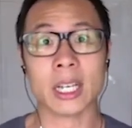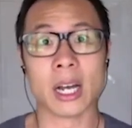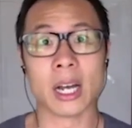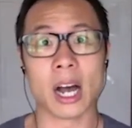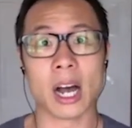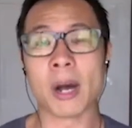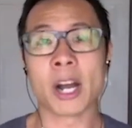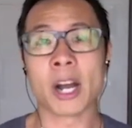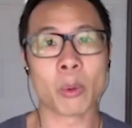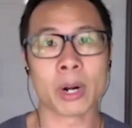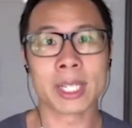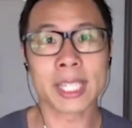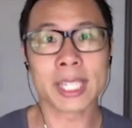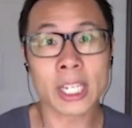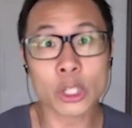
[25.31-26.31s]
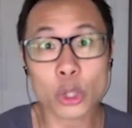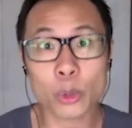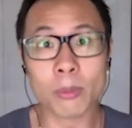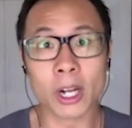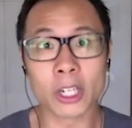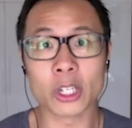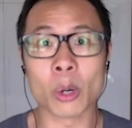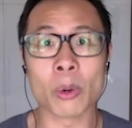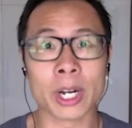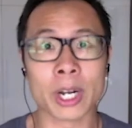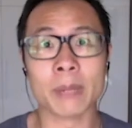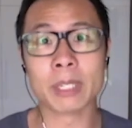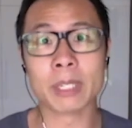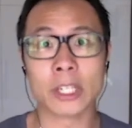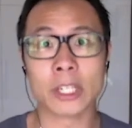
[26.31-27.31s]
But I don't want to say too much. I want him
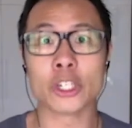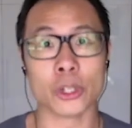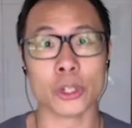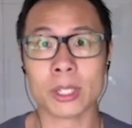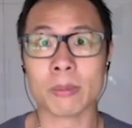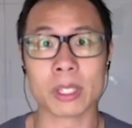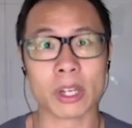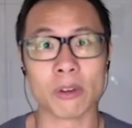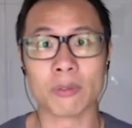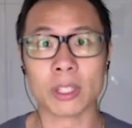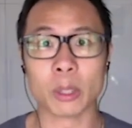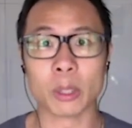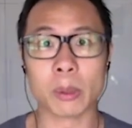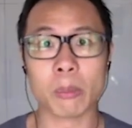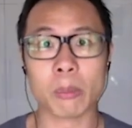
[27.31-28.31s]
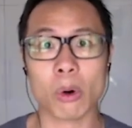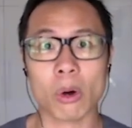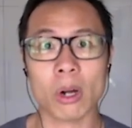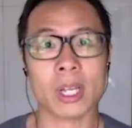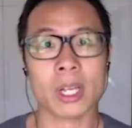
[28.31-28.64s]
to introduce himself a little bit more.